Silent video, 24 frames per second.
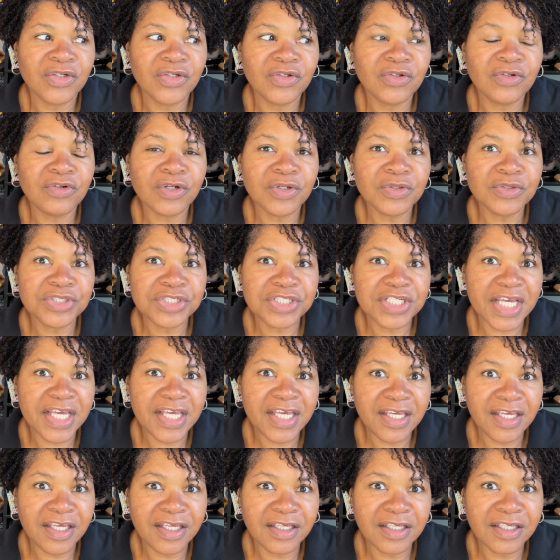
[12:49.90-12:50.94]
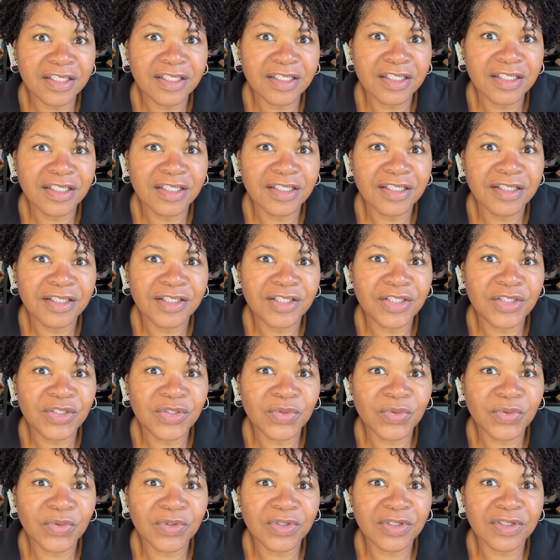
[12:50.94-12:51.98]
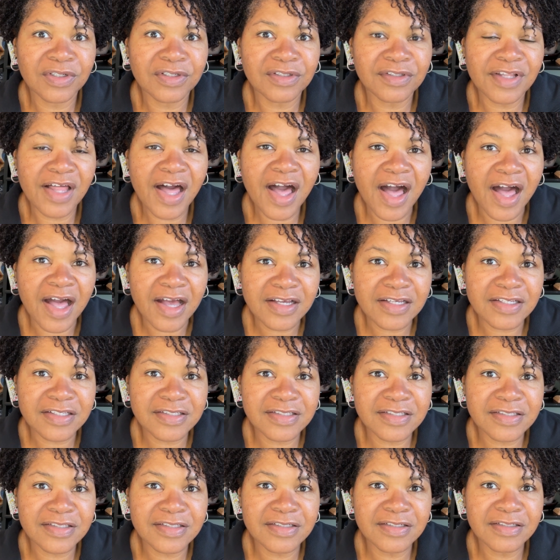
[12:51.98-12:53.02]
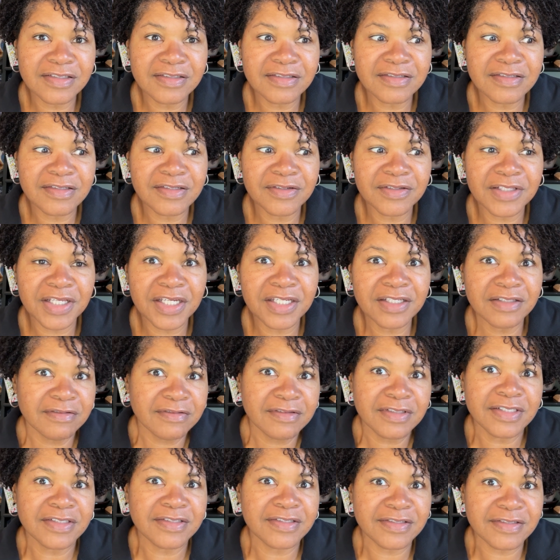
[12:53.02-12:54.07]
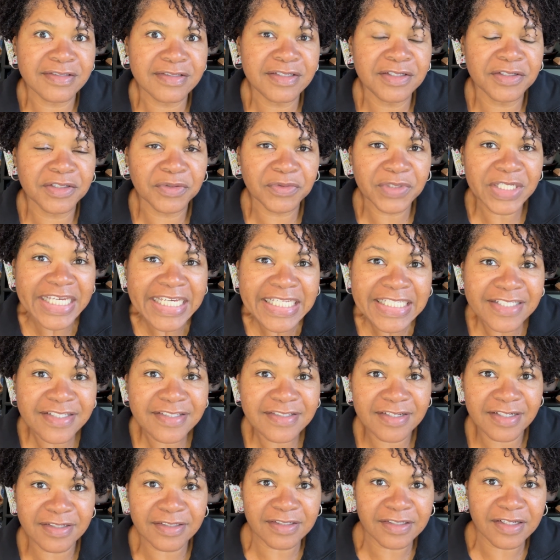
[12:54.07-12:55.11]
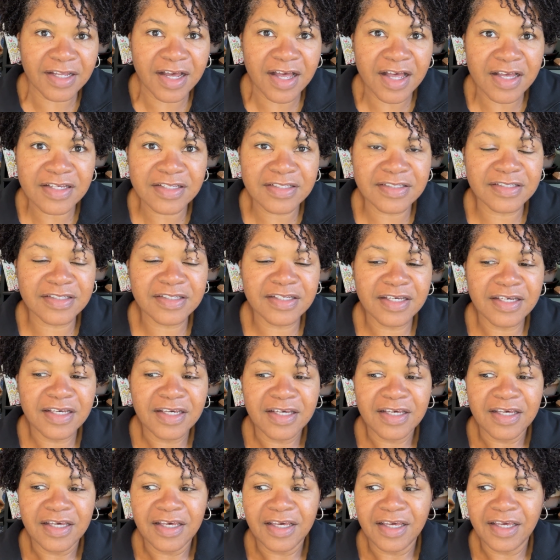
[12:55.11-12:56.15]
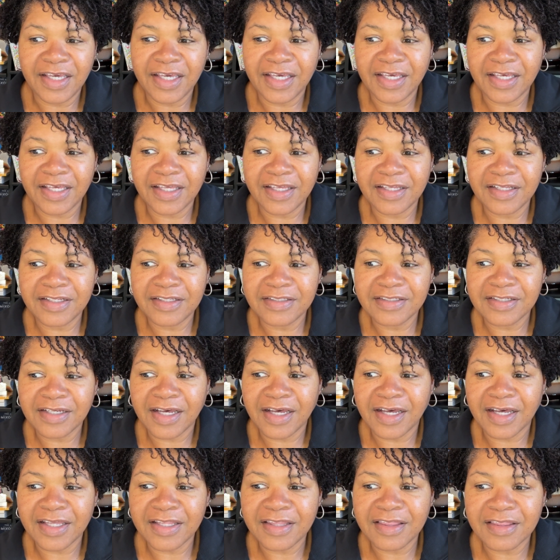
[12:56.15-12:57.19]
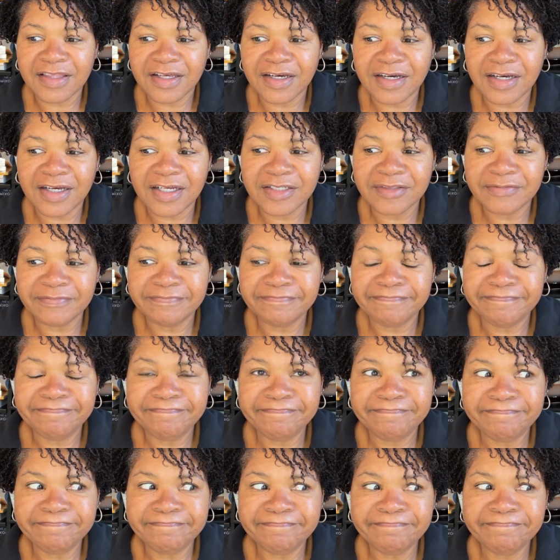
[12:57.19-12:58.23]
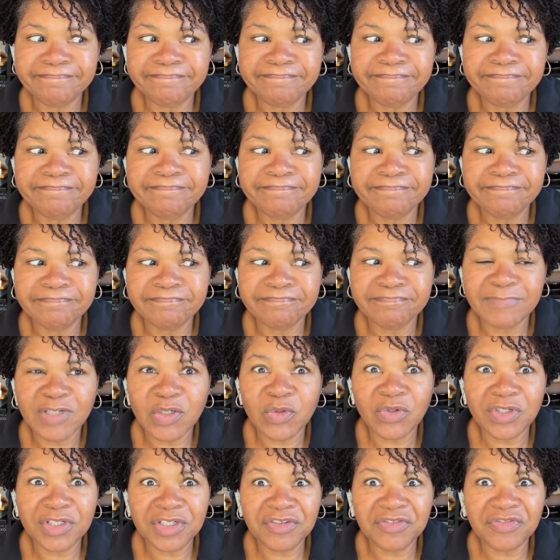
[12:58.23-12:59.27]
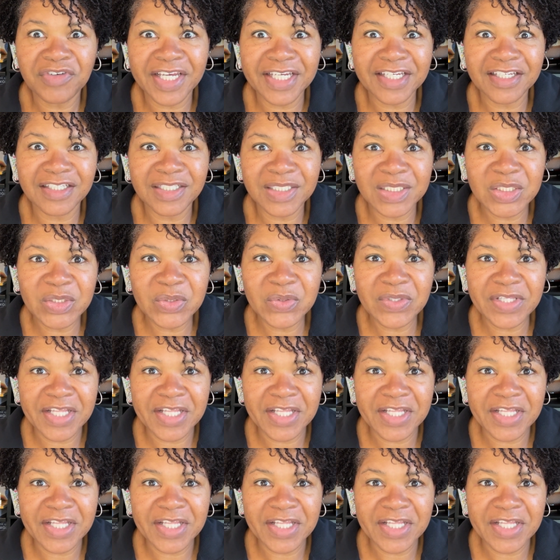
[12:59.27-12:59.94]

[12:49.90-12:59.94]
crocheting your locks so that it's, instant locks. And I thought, I wonder if I could do